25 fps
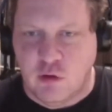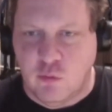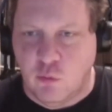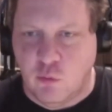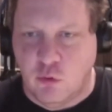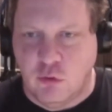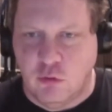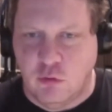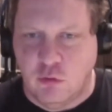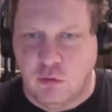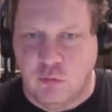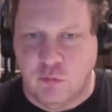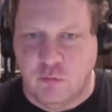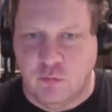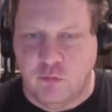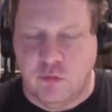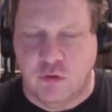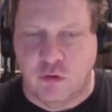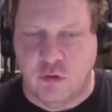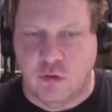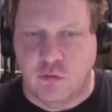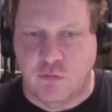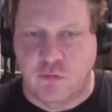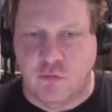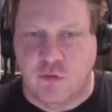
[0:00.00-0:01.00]
You wouldn't
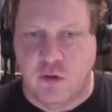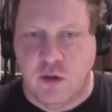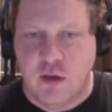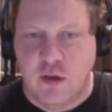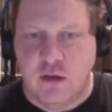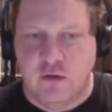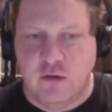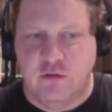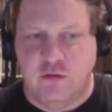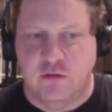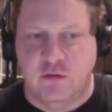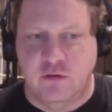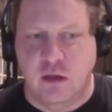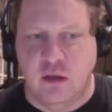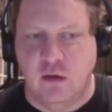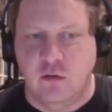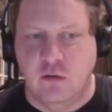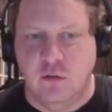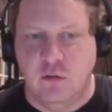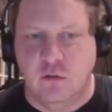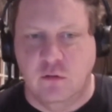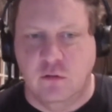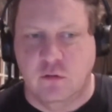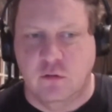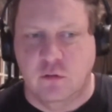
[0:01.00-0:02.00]
sort of
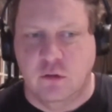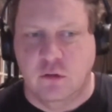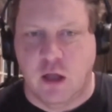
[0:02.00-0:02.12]
send